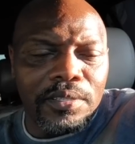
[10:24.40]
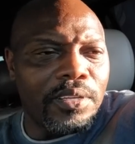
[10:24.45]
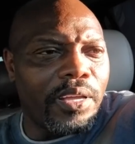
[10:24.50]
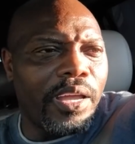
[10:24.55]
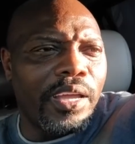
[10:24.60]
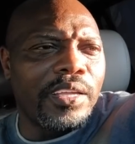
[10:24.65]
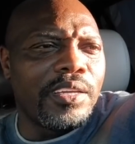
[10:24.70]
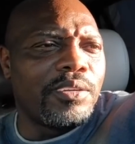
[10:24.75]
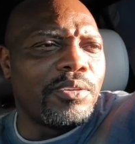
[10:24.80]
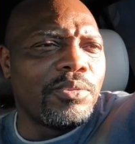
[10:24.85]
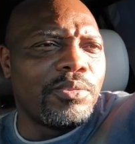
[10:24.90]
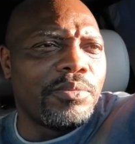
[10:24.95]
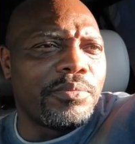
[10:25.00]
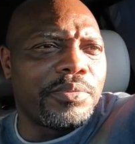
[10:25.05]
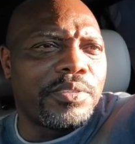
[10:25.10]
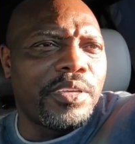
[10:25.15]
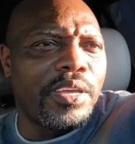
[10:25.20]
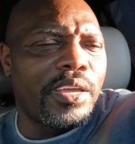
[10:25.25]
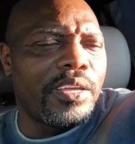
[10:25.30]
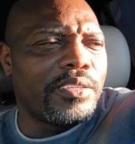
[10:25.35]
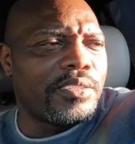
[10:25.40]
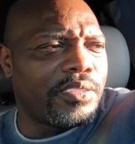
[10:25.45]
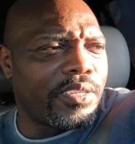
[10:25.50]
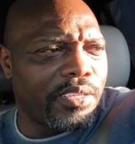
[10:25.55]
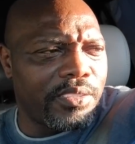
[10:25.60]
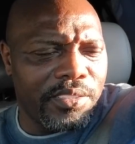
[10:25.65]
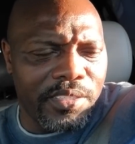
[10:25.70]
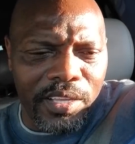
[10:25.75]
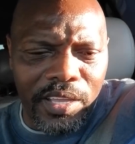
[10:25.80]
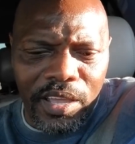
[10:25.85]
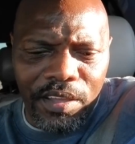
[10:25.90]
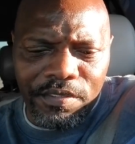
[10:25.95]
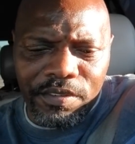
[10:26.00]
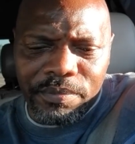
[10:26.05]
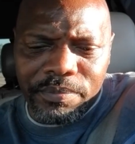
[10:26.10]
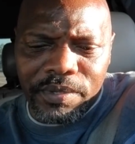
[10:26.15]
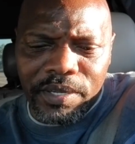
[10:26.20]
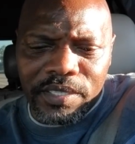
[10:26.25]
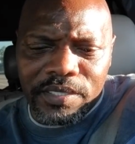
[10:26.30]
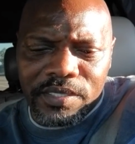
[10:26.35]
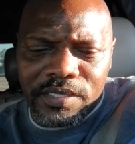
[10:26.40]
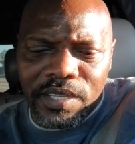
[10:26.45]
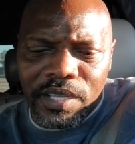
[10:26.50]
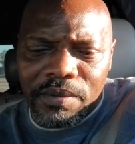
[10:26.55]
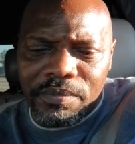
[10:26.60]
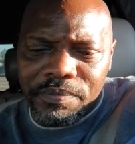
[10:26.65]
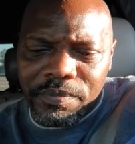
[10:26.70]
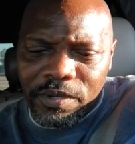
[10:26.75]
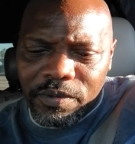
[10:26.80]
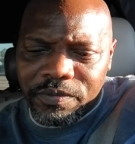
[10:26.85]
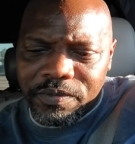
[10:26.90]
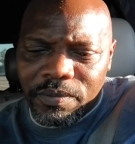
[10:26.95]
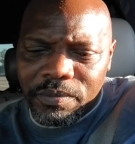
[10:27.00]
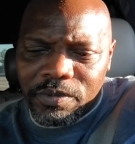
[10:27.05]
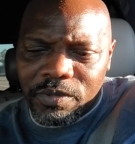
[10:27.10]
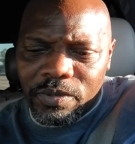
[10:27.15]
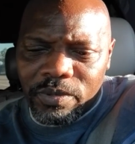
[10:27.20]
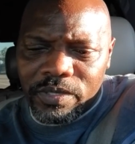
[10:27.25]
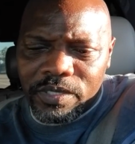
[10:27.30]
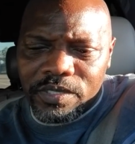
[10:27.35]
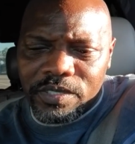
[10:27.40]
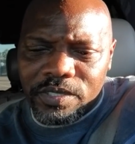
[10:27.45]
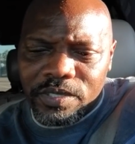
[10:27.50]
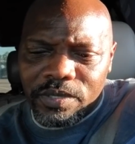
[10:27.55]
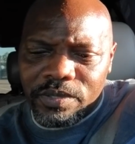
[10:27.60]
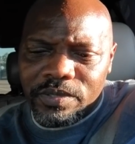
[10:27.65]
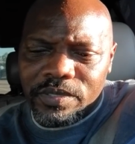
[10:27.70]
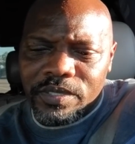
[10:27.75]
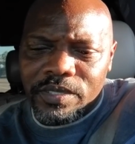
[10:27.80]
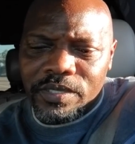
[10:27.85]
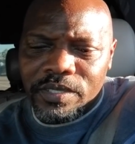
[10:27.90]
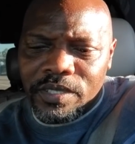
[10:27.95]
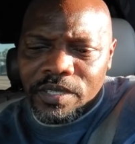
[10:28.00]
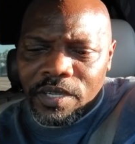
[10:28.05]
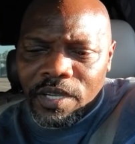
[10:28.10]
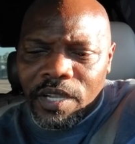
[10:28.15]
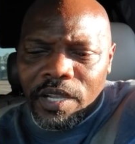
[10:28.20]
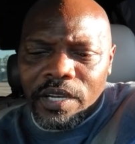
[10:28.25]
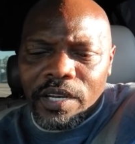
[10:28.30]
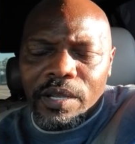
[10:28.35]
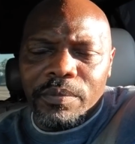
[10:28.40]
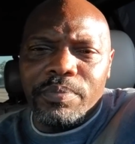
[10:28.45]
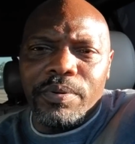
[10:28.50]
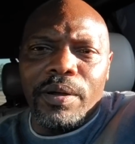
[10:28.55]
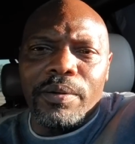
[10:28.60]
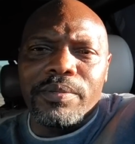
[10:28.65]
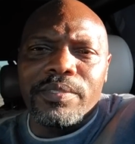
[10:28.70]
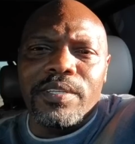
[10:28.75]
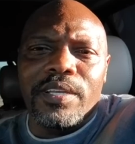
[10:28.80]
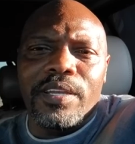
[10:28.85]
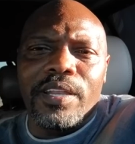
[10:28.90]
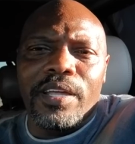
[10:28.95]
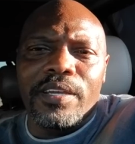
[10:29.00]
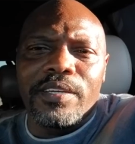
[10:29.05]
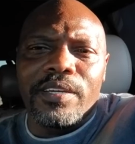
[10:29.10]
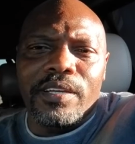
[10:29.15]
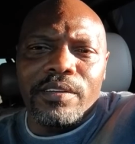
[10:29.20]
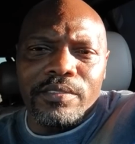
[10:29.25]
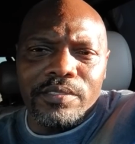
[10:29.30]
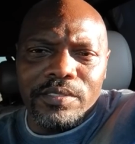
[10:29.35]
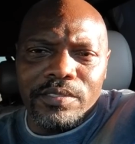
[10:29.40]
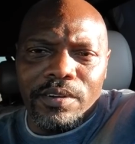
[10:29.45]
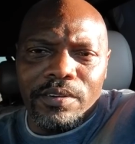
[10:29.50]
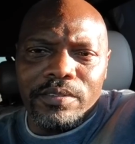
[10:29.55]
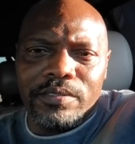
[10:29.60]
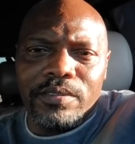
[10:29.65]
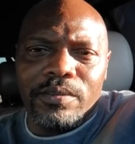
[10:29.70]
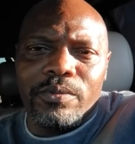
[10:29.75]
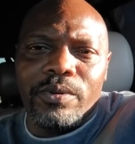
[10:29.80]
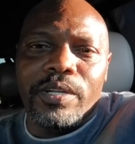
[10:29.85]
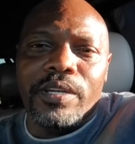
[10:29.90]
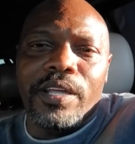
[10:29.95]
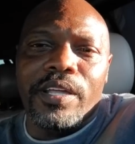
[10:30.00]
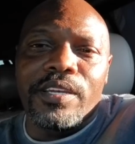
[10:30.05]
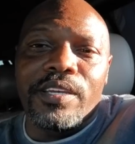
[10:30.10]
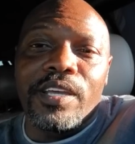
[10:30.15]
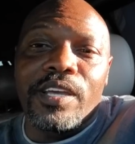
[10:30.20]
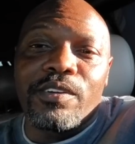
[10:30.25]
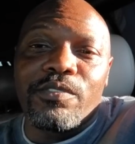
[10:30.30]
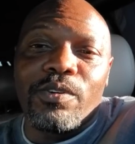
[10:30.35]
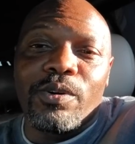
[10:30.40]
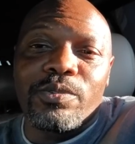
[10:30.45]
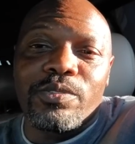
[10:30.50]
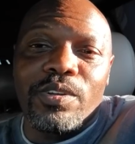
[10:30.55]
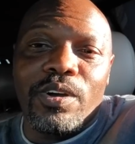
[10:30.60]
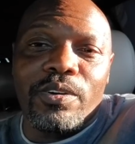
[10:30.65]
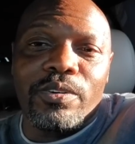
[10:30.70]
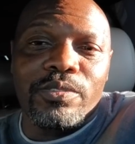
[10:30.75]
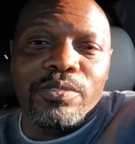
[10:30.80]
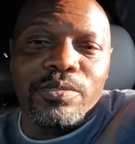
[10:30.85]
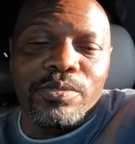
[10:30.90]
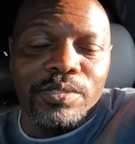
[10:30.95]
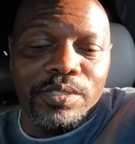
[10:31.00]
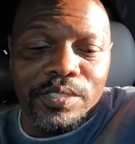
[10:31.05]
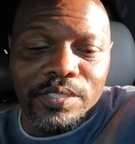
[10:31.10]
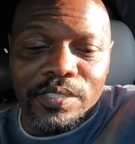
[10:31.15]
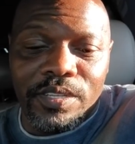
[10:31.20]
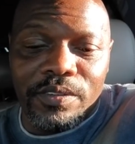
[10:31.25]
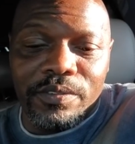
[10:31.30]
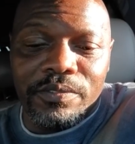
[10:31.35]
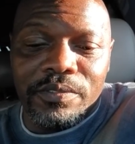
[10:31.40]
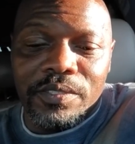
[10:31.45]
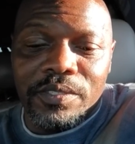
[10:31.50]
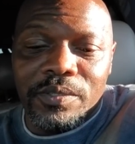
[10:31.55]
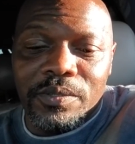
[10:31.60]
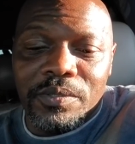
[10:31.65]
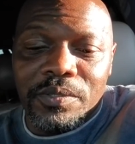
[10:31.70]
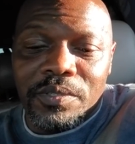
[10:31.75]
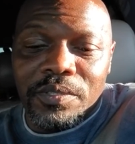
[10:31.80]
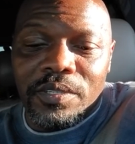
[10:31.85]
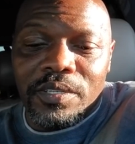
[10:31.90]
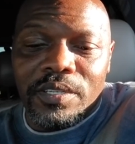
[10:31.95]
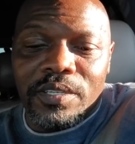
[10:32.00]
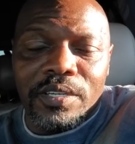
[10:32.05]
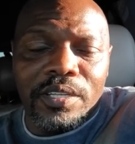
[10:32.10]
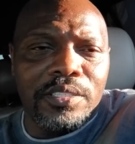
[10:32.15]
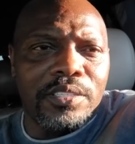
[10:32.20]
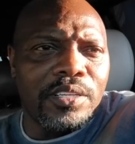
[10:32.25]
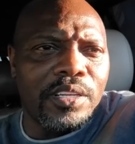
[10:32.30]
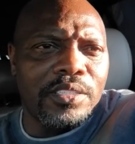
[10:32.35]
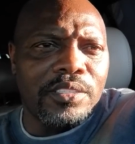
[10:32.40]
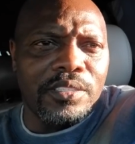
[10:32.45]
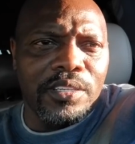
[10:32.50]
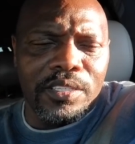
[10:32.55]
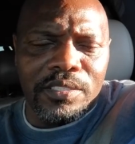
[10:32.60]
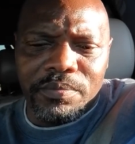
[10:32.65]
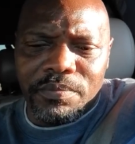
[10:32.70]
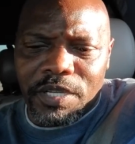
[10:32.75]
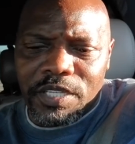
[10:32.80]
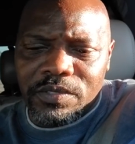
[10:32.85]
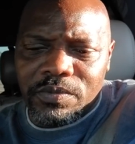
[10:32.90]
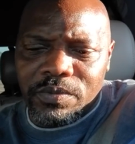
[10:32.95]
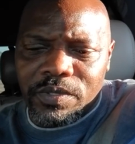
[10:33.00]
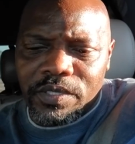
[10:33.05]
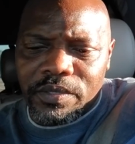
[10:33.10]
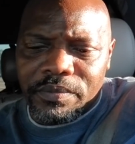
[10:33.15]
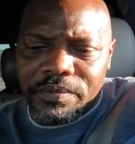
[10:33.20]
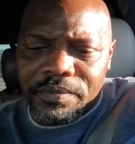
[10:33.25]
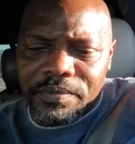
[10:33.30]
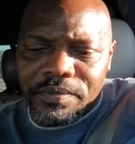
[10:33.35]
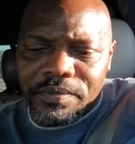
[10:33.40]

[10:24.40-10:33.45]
I ain't knew them cats. They said, have a blessed day. Both of them going to church. They probably say, that nigga talk. Well, that Negro talking to himself. Let's mess with him.